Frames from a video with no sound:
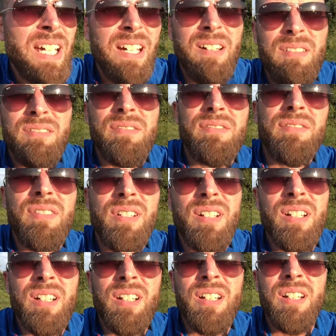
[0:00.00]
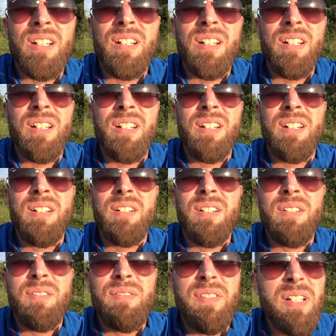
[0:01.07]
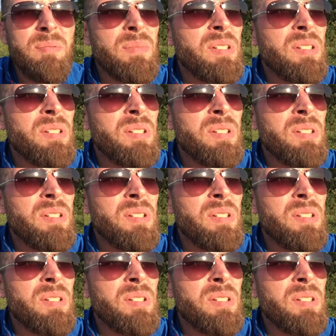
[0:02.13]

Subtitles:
have found